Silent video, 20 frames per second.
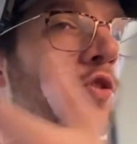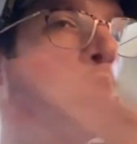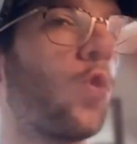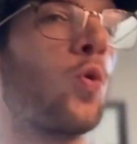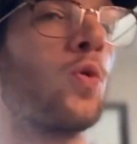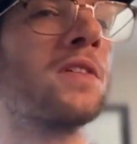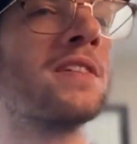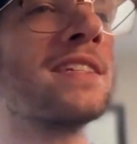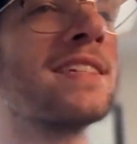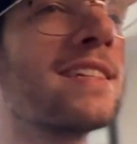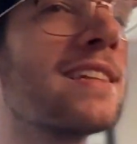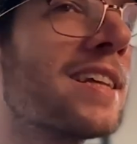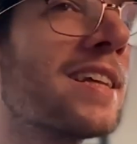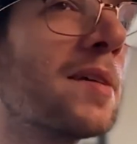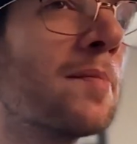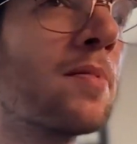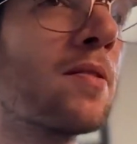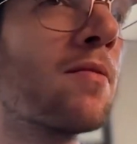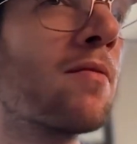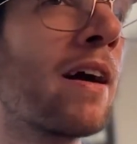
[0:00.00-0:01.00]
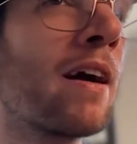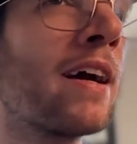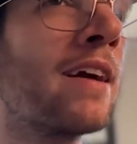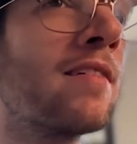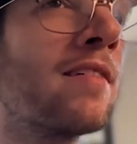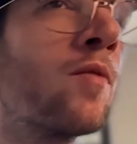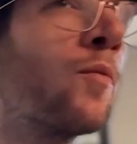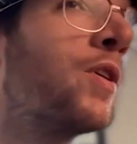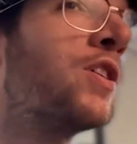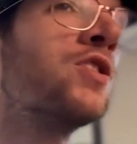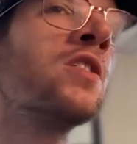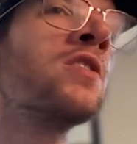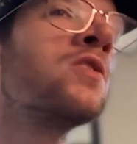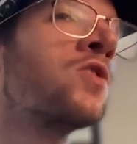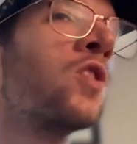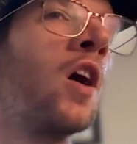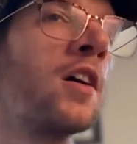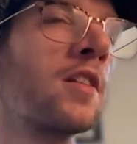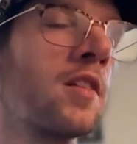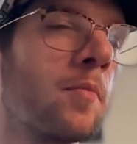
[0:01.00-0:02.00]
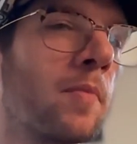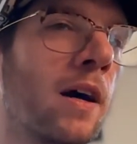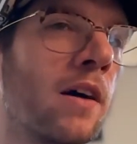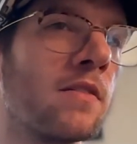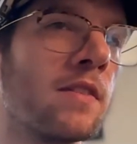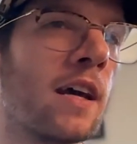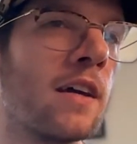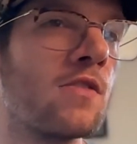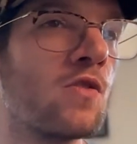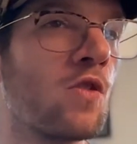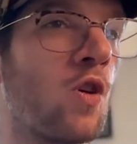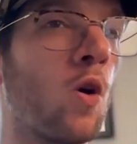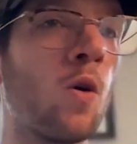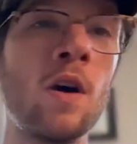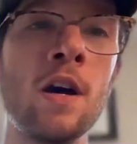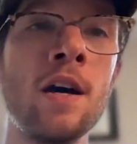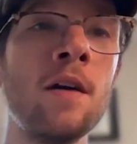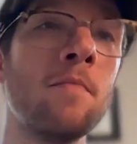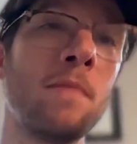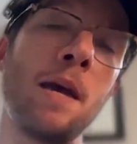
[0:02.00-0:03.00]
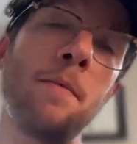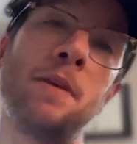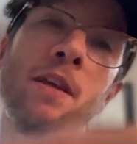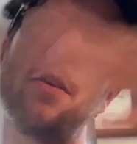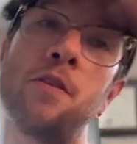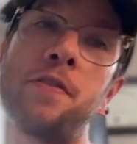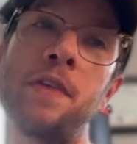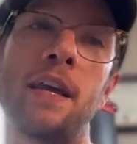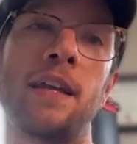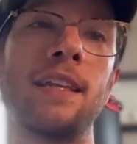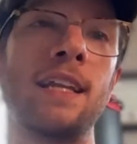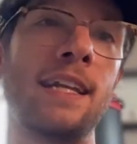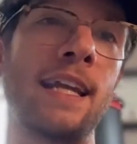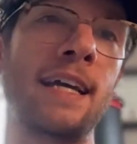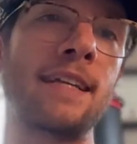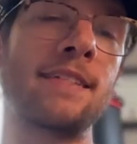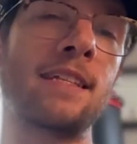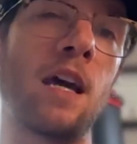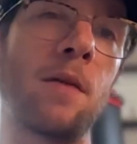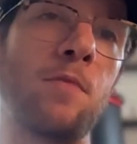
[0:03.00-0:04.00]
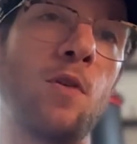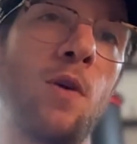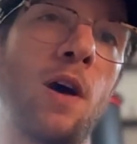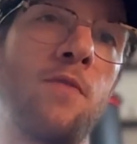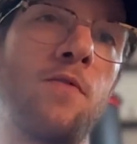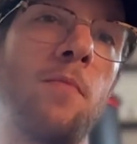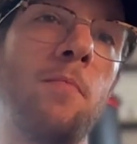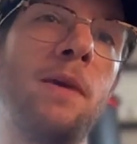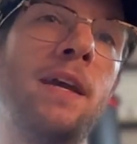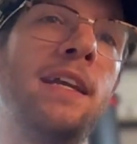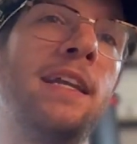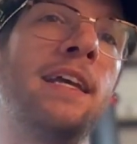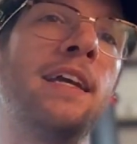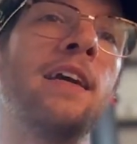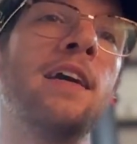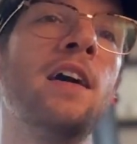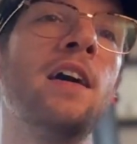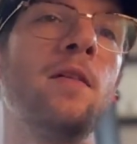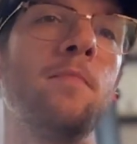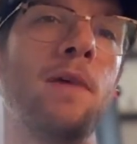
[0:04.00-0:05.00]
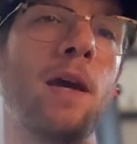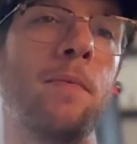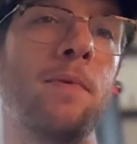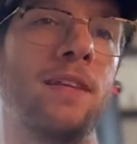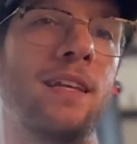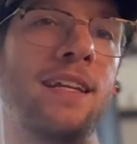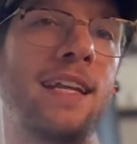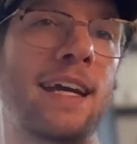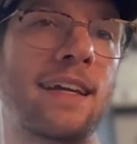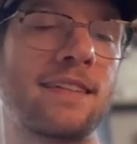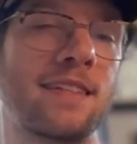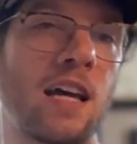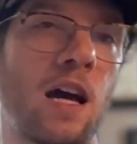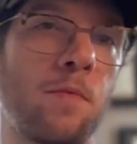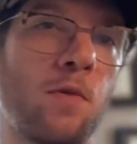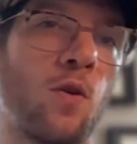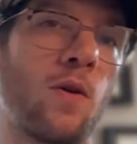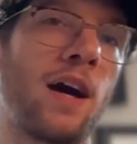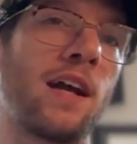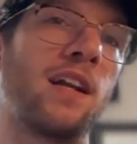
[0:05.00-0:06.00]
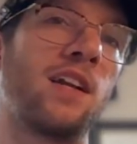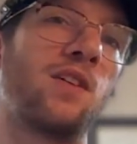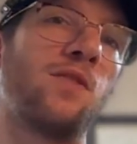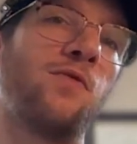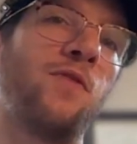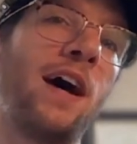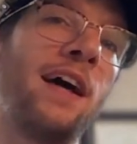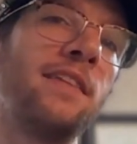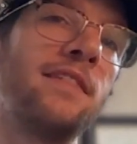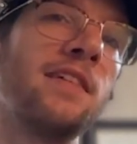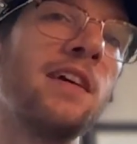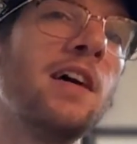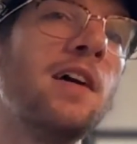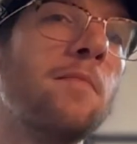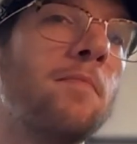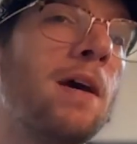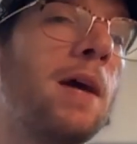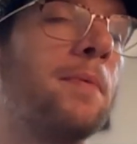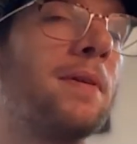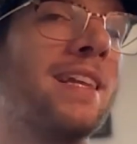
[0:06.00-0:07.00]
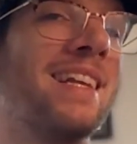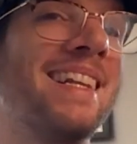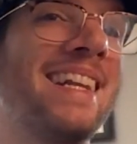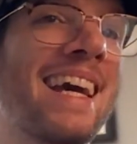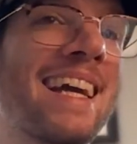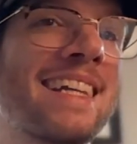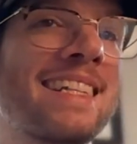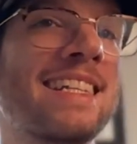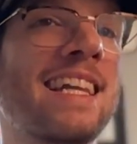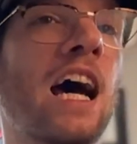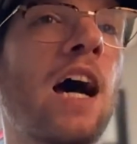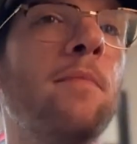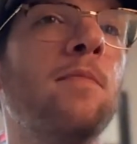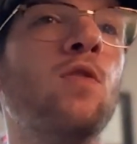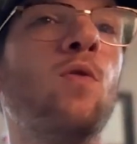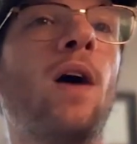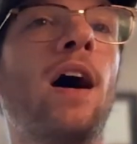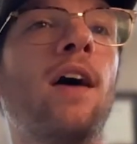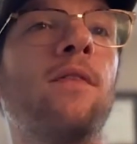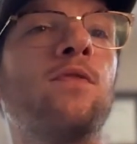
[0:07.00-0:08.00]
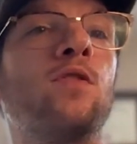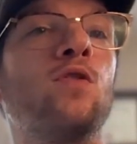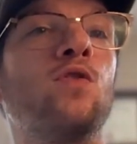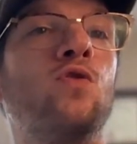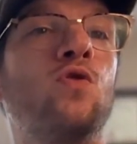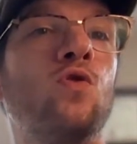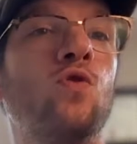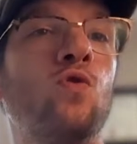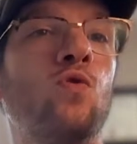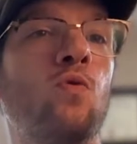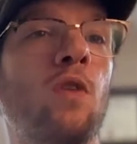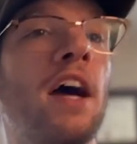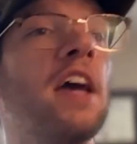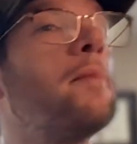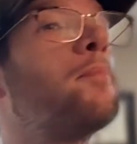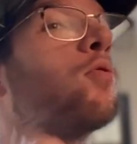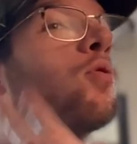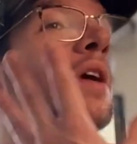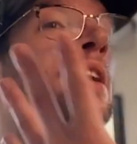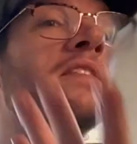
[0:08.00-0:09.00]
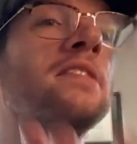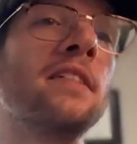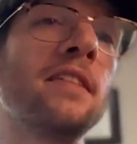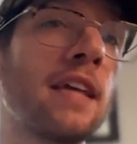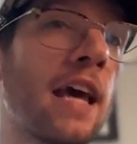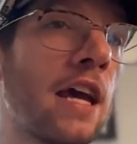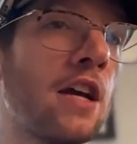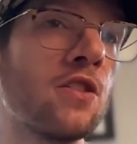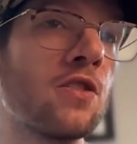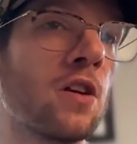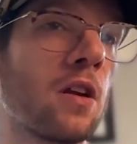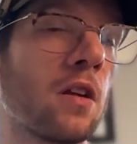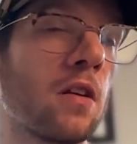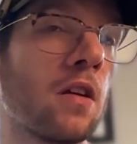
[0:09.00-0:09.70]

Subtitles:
or sleep, right? We just talked about that. So maybe you think the next time you have a meeting, maybe the next time you're at an event, maybe the next time you have to do a presentation,